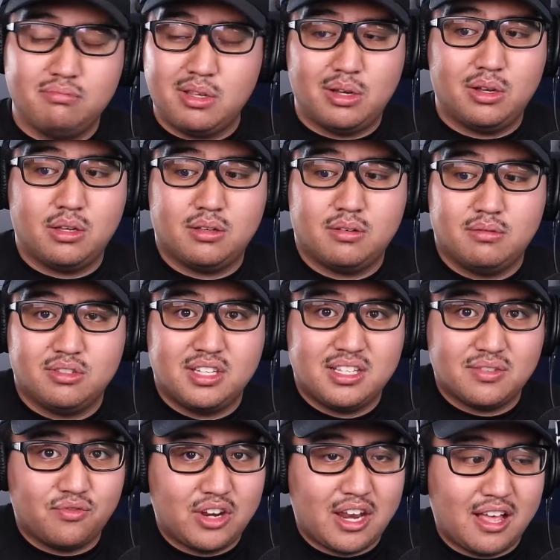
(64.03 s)
the
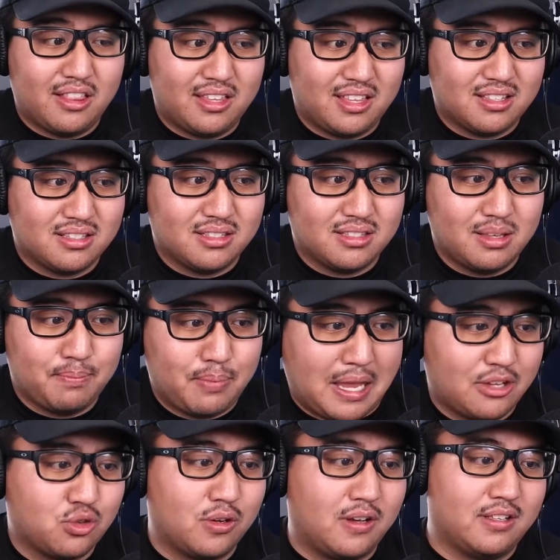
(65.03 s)
season finale against the
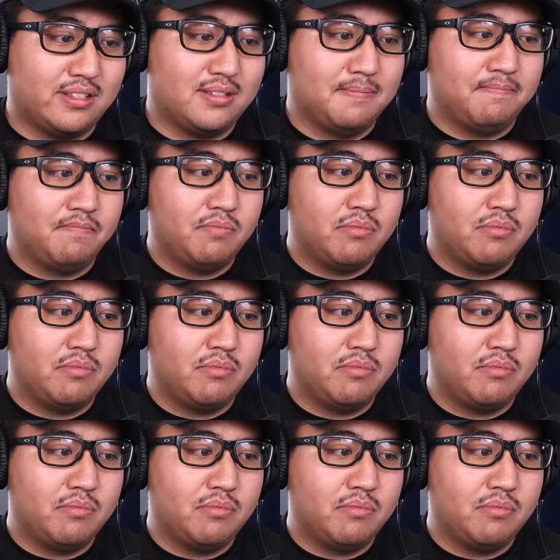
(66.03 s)
Patriots.